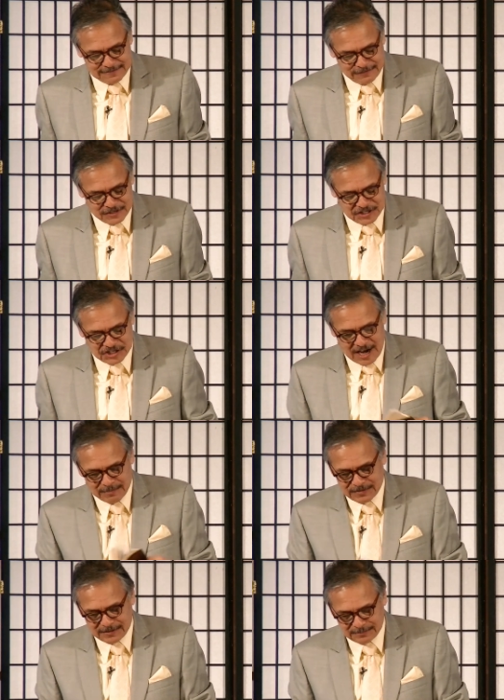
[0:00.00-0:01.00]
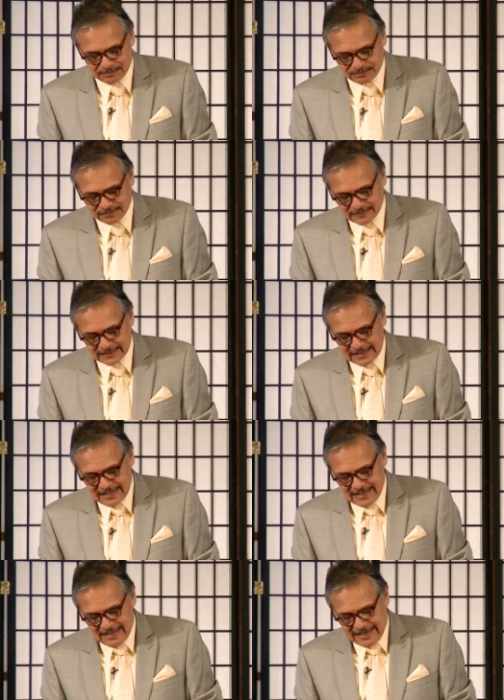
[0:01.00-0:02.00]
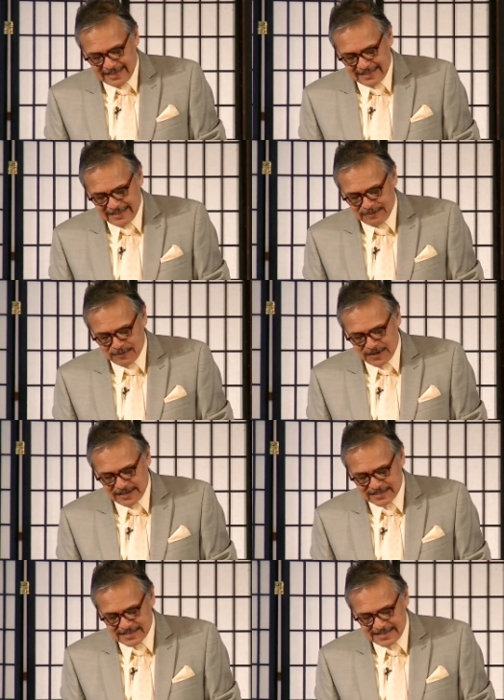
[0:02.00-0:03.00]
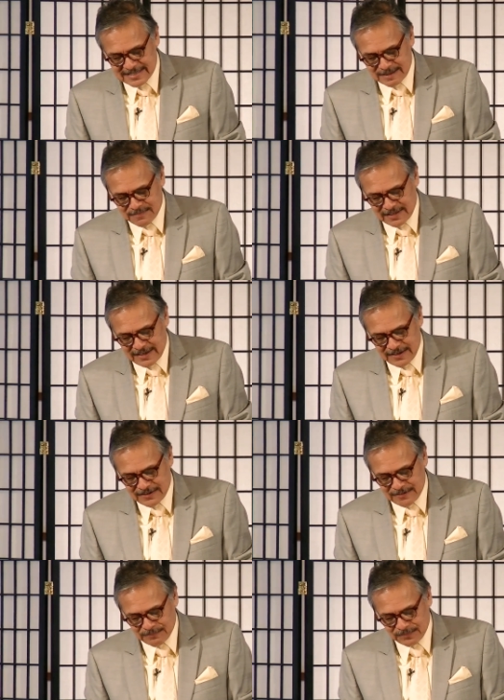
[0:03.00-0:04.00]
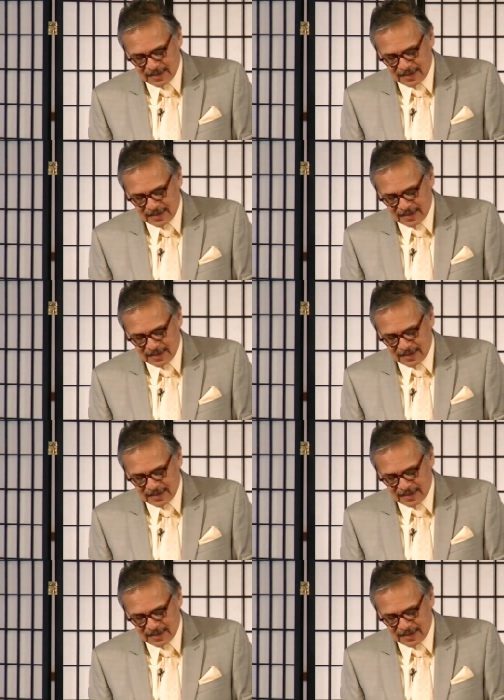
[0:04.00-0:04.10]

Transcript: the first chapter, and then we're going to see something here.